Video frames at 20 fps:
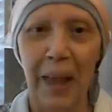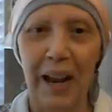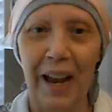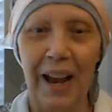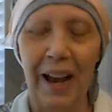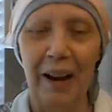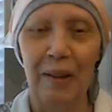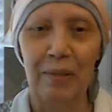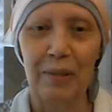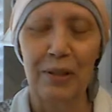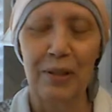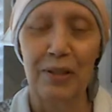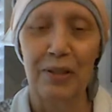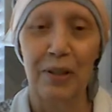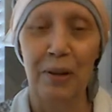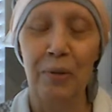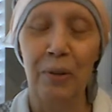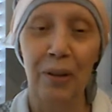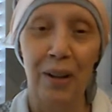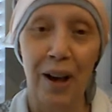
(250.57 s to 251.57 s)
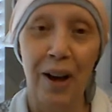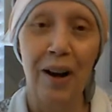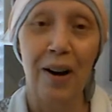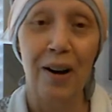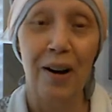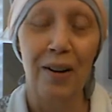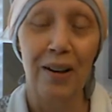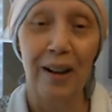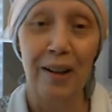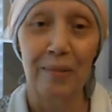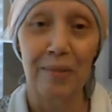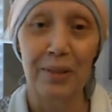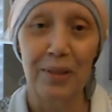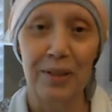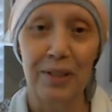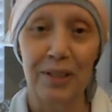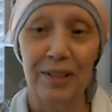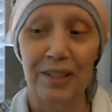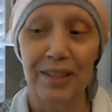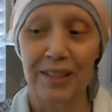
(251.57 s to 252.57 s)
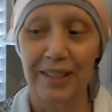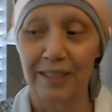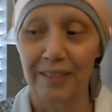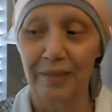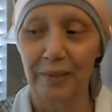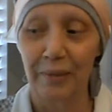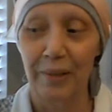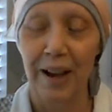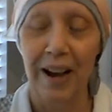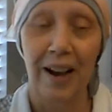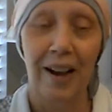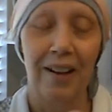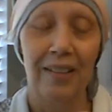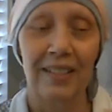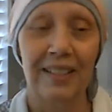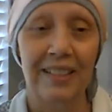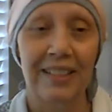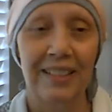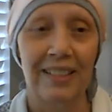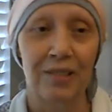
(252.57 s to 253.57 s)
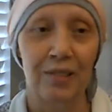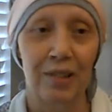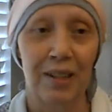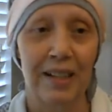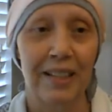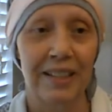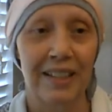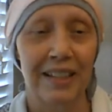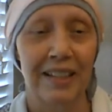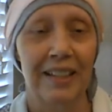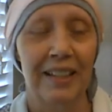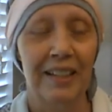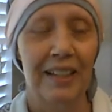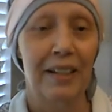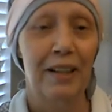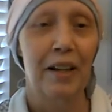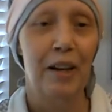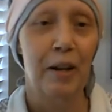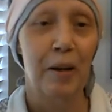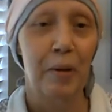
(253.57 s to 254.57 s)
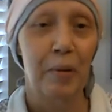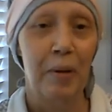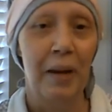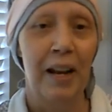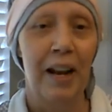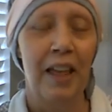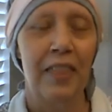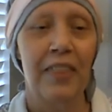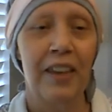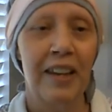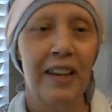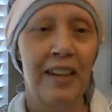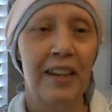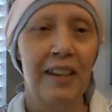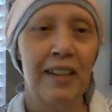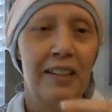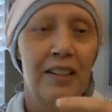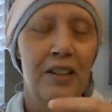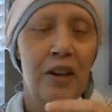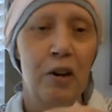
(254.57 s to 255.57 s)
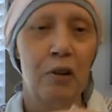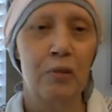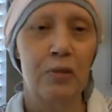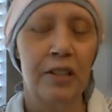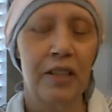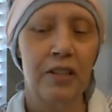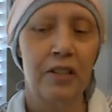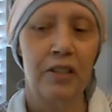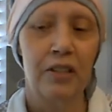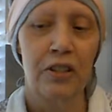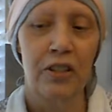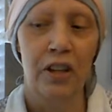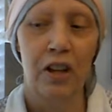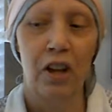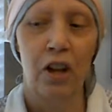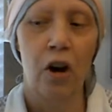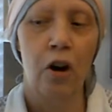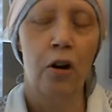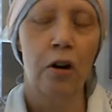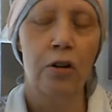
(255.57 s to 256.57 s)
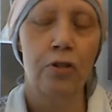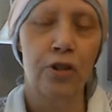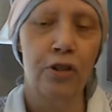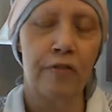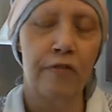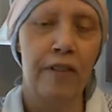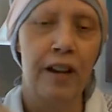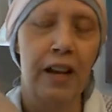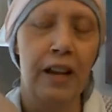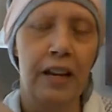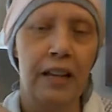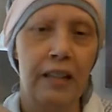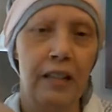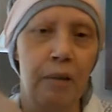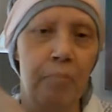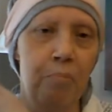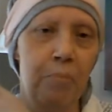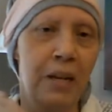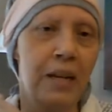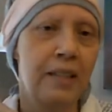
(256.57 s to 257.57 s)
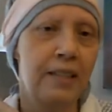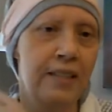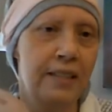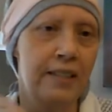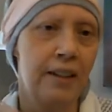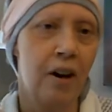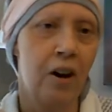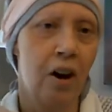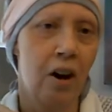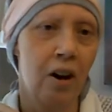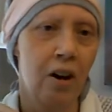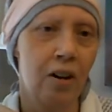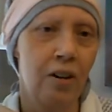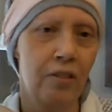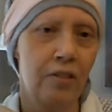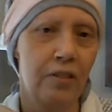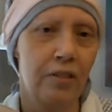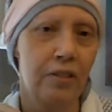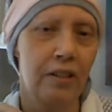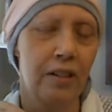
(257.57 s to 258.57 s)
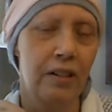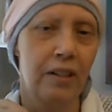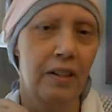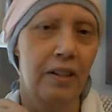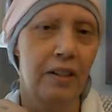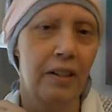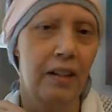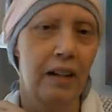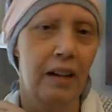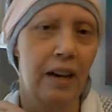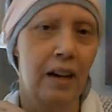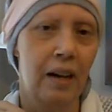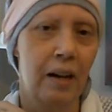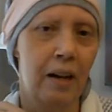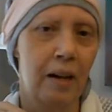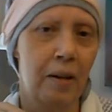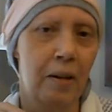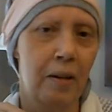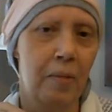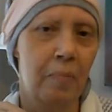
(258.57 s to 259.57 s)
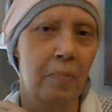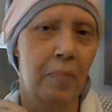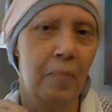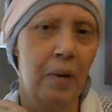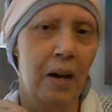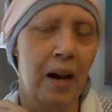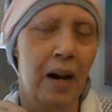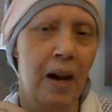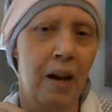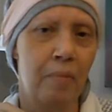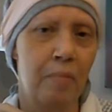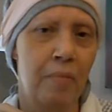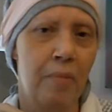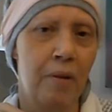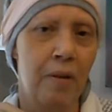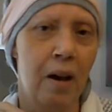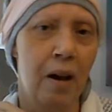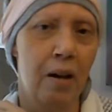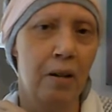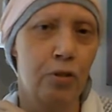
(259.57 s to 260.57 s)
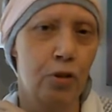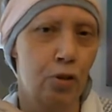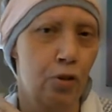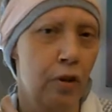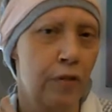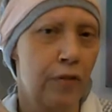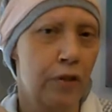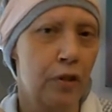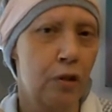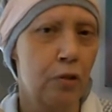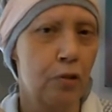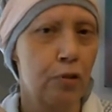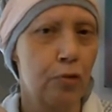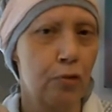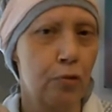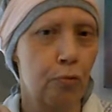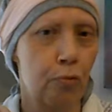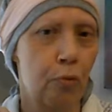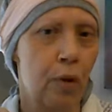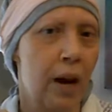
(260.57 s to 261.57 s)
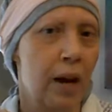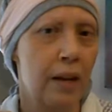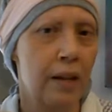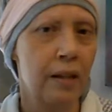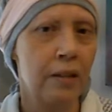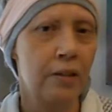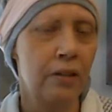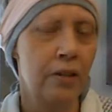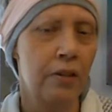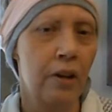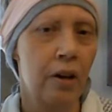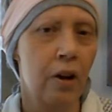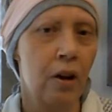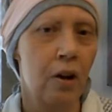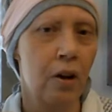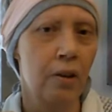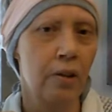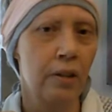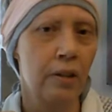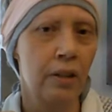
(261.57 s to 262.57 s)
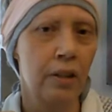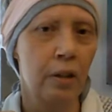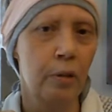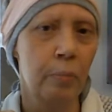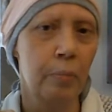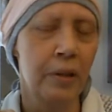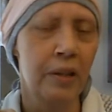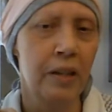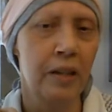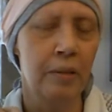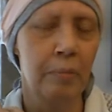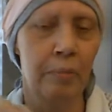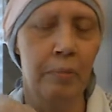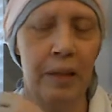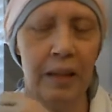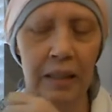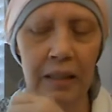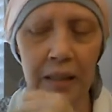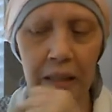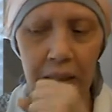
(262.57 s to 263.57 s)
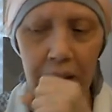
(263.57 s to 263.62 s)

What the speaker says: it was so long. I was just, wow, that's crazy. And I think it goes into the large vein that meets the heart. I'm not sure if it goes right into the heart a little bit, but